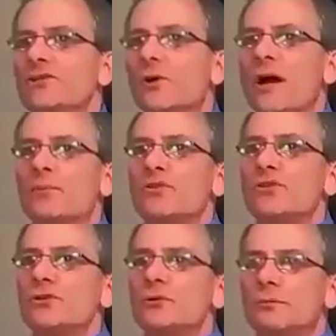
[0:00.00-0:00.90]
So I
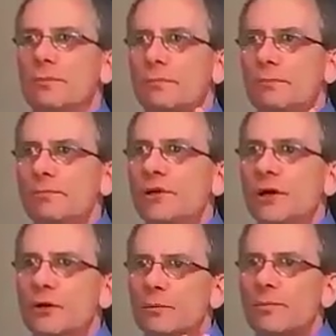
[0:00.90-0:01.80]
pursued,
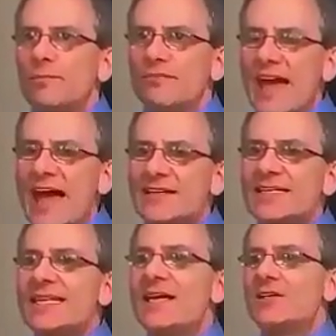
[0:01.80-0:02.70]

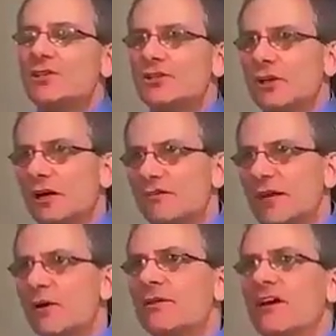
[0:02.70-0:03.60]
that niche
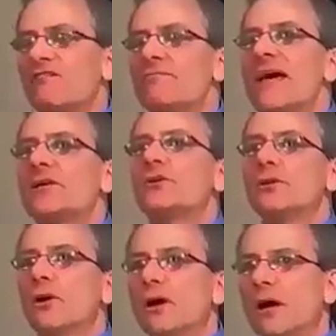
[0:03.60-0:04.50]
of
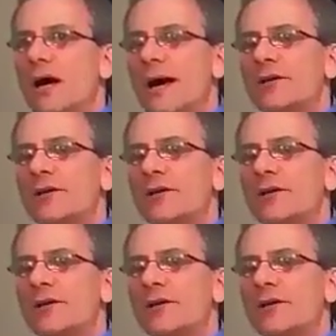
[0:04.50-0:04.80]
medical law.